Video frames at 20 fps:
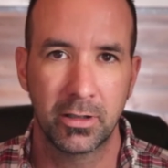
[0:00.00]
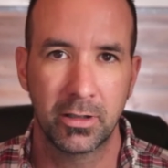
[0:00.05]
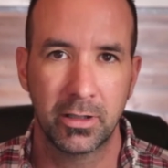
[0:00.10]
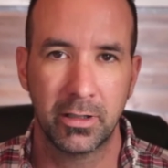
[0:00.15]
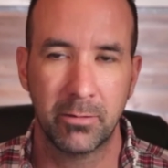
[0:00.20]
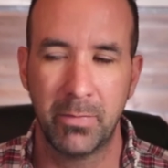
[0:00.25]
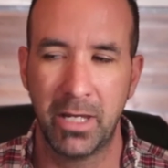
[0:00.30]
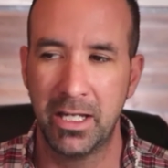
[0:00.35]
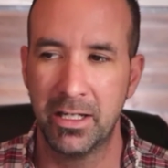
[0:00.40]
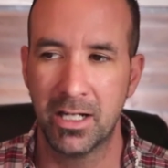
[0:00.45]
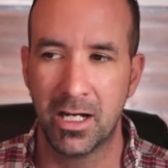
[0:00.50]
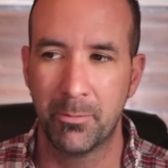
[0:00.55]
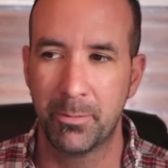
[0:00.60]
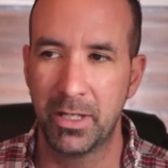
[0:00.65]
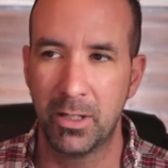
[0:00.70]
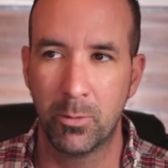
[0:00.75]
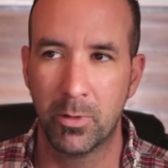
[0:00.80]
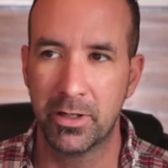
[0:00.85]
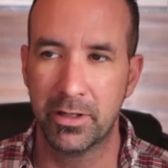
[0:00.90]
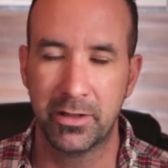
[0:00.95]
may not
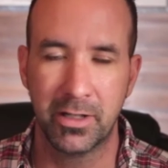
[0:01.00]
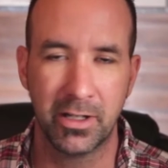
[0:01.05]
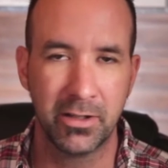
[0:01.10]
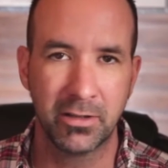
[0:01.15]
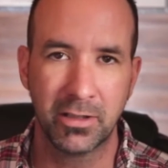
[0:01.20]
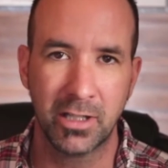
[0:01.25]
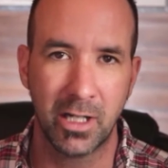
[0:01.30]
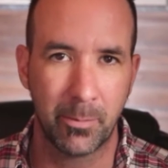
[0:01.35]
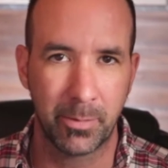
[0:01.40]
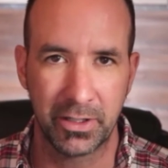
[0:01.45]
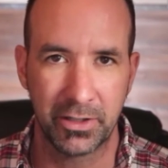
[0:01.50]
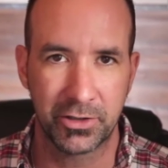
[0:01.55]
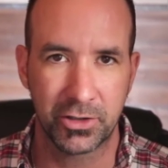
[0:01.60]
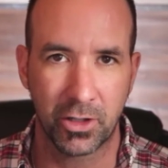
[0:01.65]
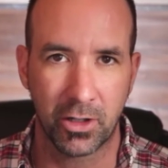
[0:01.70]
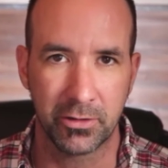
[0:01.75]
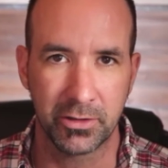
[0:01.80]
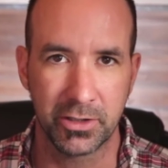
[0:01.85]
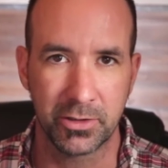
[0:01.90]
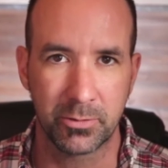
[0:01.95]
be what another company
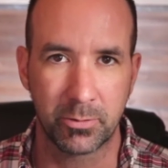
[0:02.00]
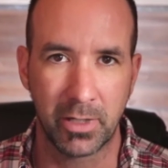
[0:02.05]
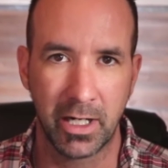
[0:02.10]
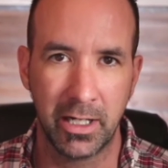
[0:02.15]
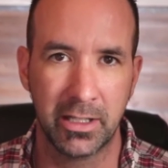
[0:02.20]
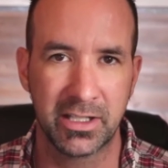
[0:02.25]
charges, right?